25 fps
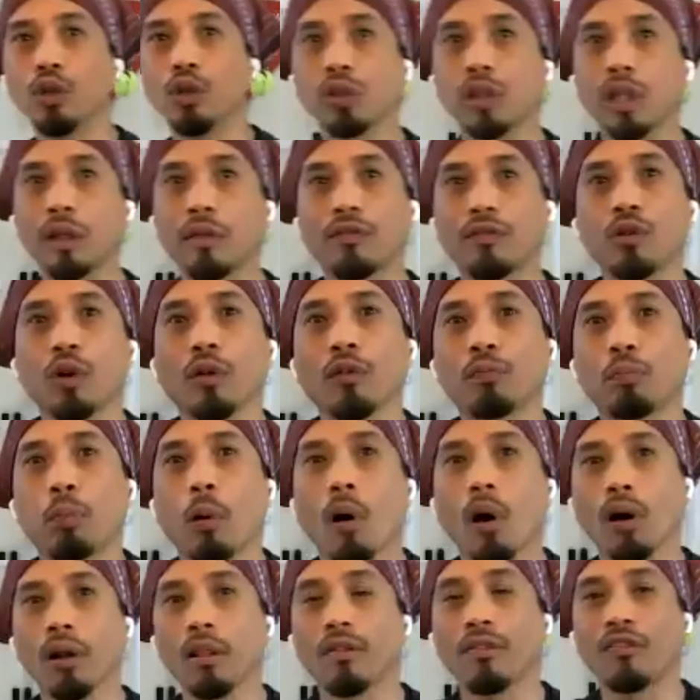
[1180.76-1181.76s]
usually if you're
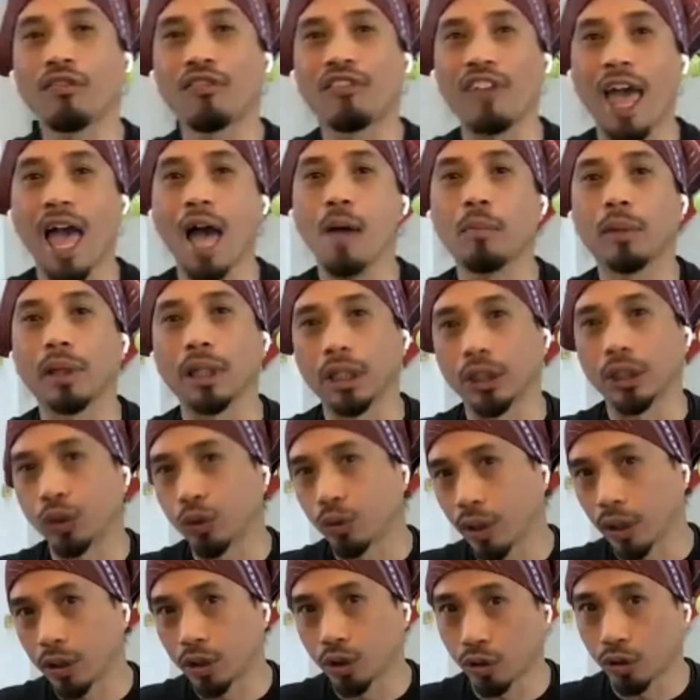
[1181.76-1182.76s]
part of the family,
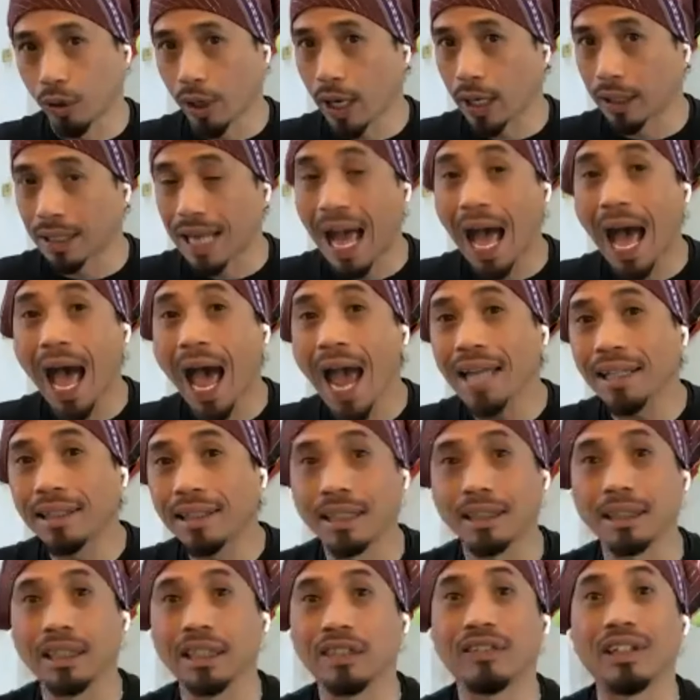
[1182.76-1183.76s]
you get trained. I
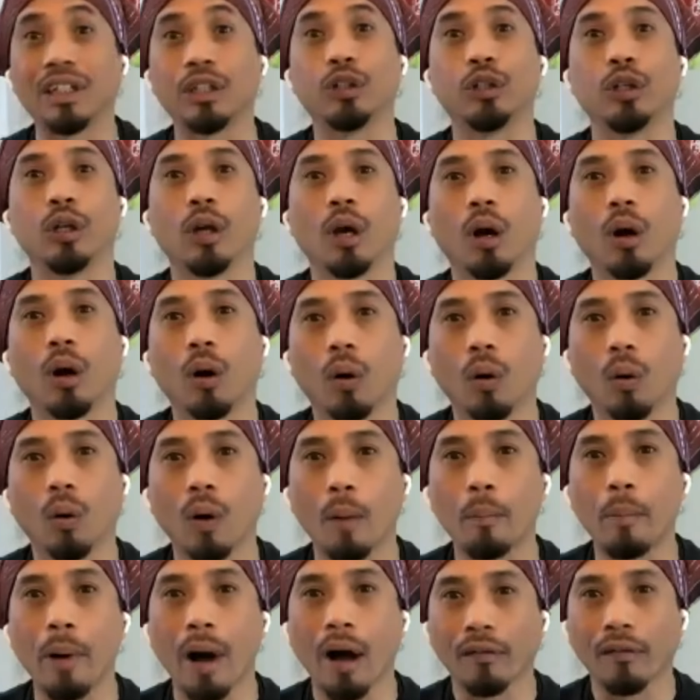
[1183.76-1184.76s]
didn't even
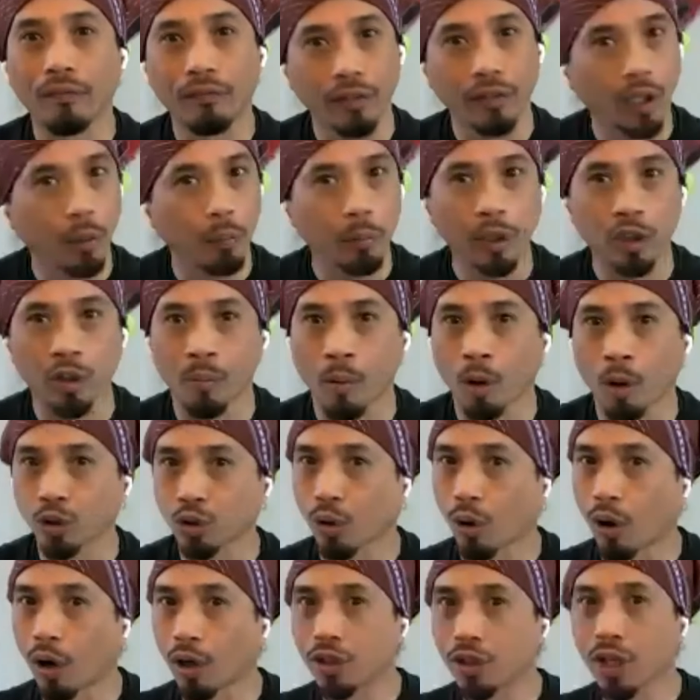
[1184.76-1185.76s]
know about Filipino
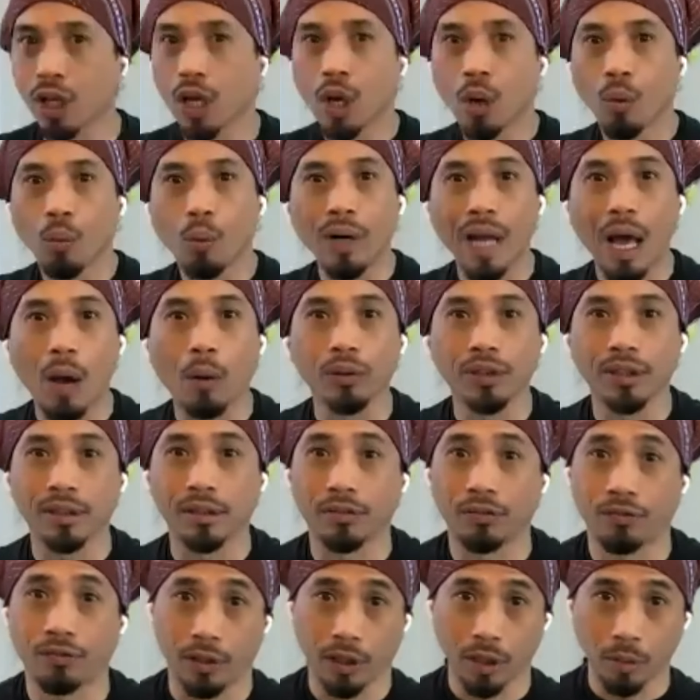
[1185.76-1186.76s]
martial arts when I was
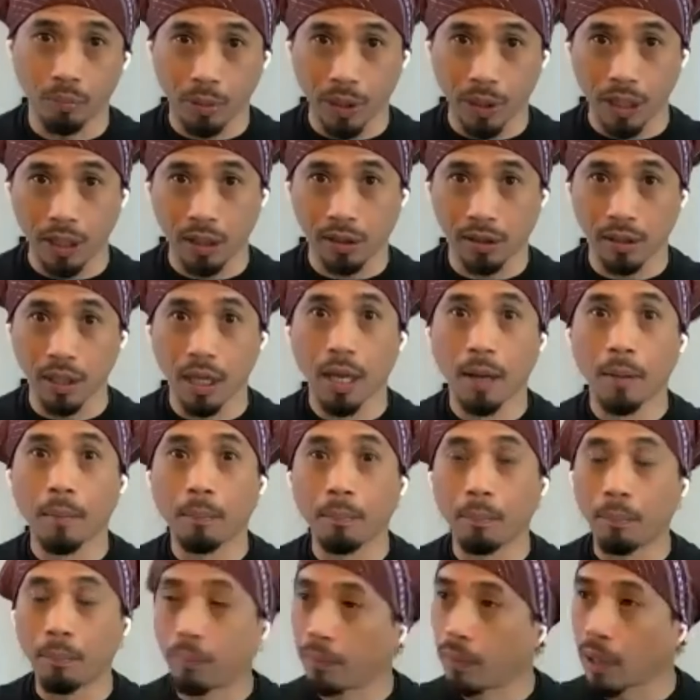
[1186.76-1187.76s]
in the Philippines.
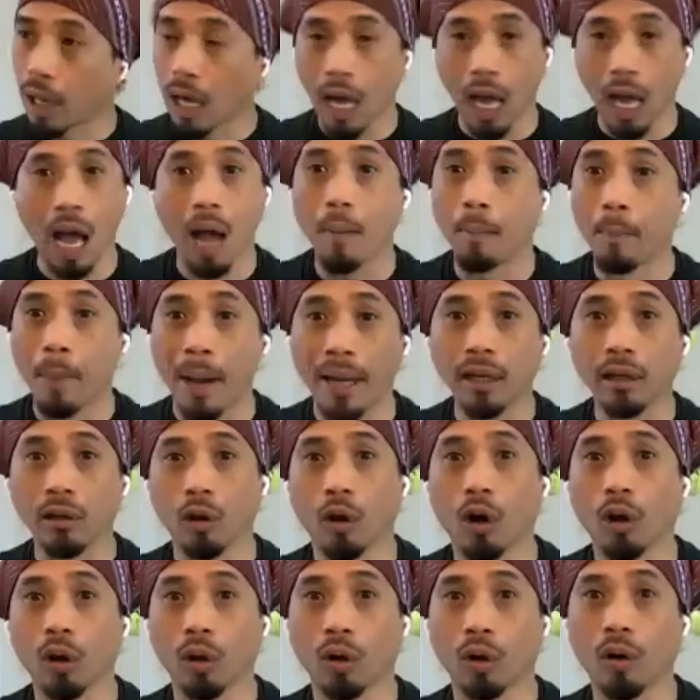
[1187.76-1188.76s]
My
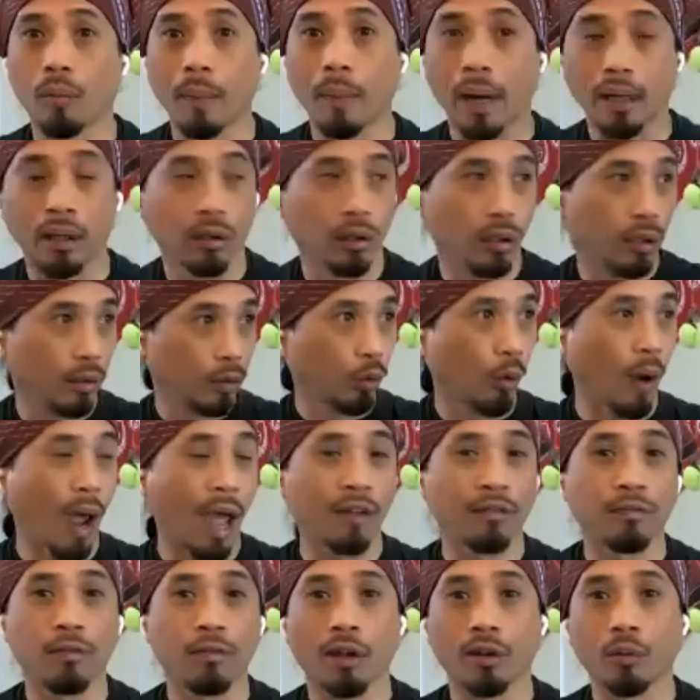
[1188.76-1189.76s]
lolo, my
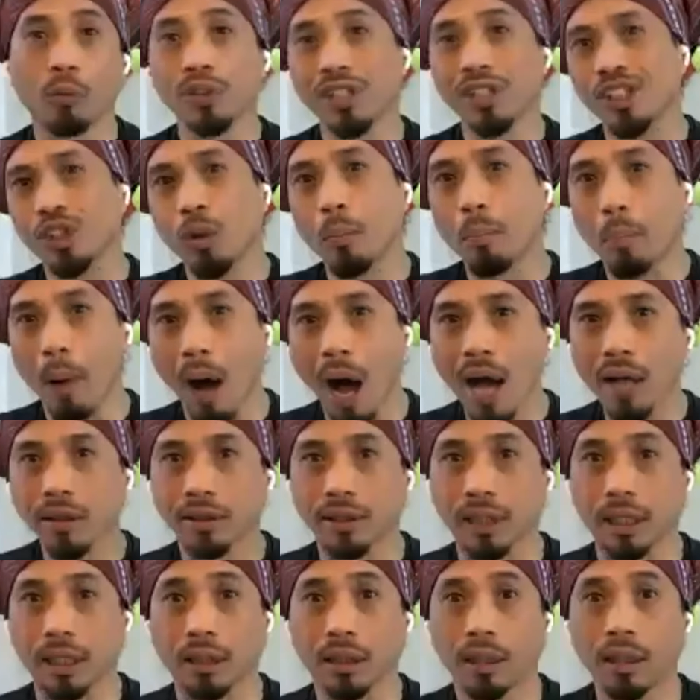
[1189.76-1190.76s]
grandfather, was into
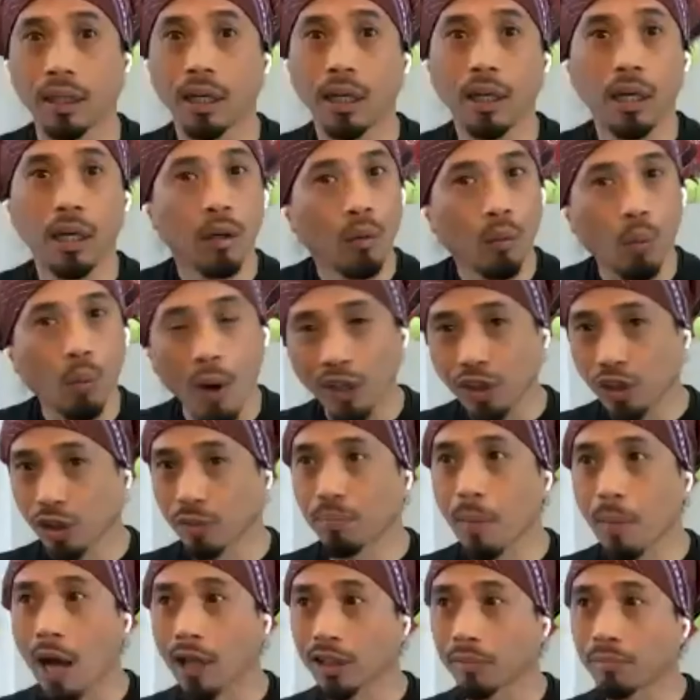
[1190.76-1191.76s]
boxing,
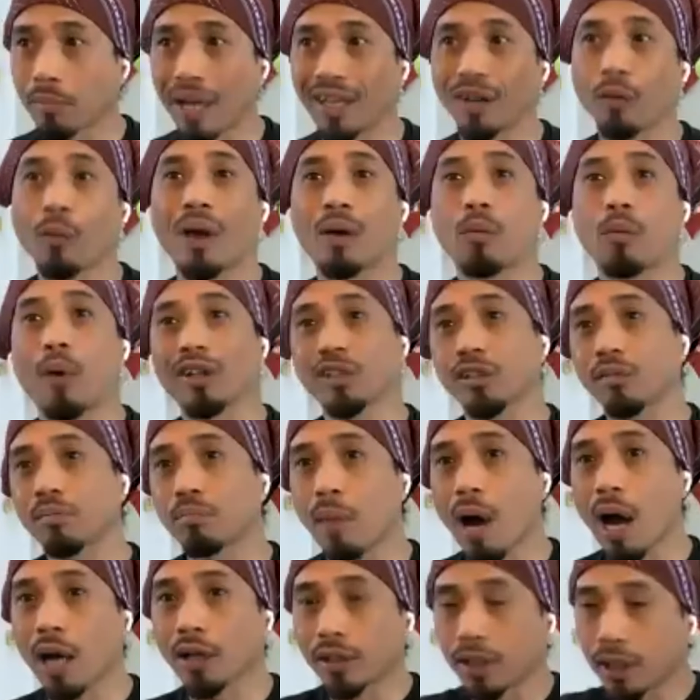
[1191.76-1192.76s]
Western boxing. By the way,
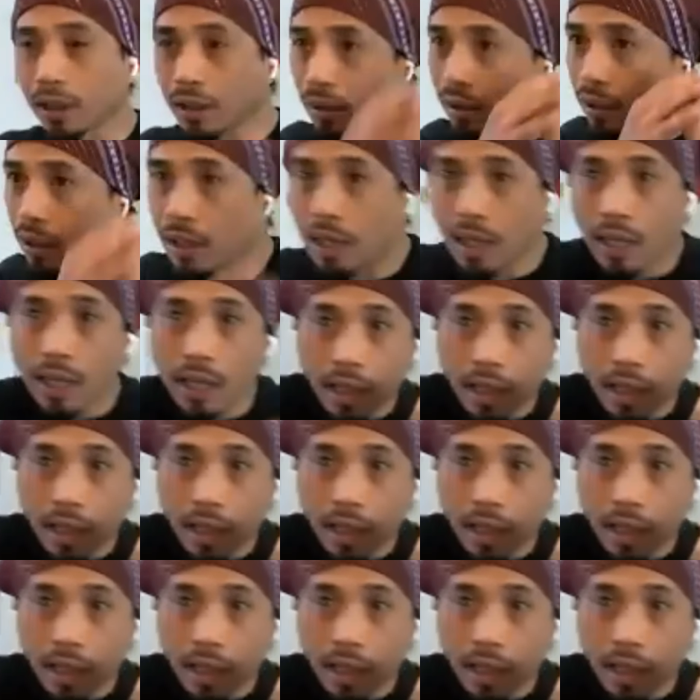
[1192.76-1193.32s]
Western boxing